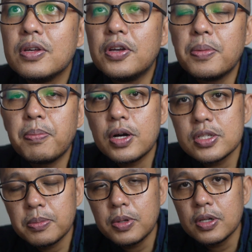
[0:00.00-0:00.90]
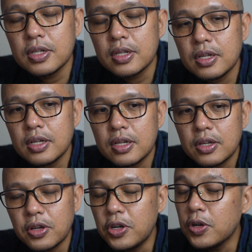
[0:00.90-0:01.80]
your possible
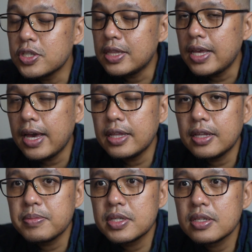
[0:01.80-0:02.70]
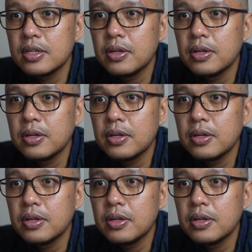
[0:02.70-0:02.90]
curiosity items.